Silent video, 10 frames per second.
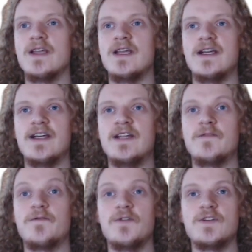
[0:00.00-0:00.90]

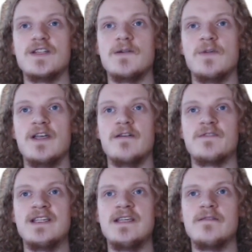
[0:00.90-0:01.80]
And first up, we
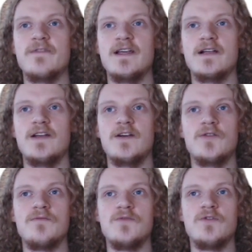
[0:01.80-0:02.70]
have Dean
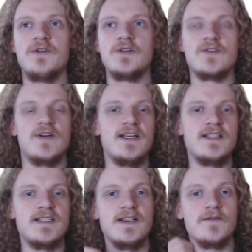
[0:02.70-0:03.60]
Fairclough moving to
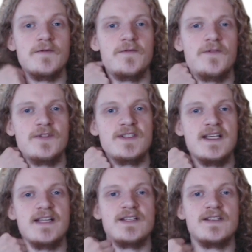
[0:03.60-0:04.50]
high-tech for his
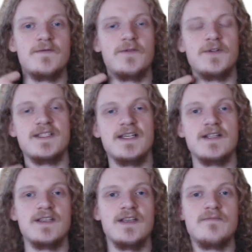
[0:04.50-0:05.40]

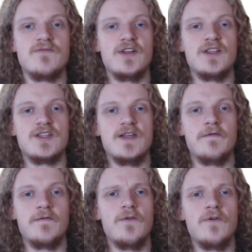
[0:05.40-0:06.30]
second year in British
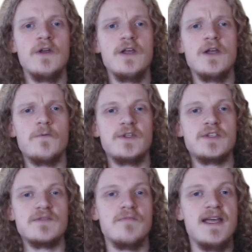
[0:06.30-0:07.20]
F4,
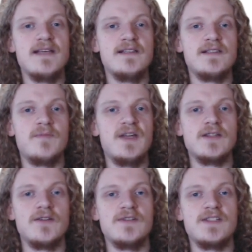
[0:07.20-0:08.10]
which mainly the big
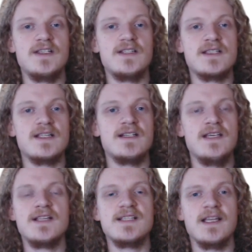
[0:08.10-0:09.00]
news here is that
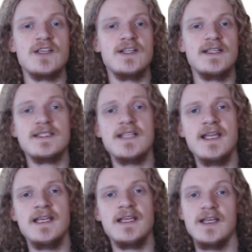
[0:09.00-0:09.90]
he is actually
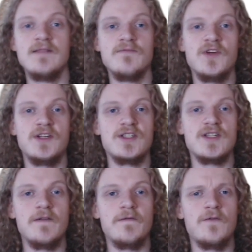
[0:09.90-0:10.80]
staying in
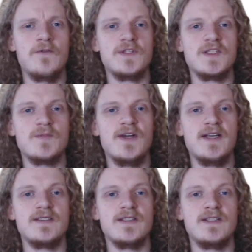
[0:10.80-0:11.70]
British F4
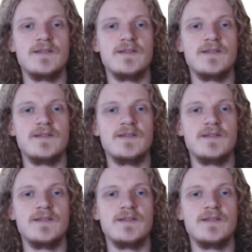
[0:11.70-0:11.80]
despite,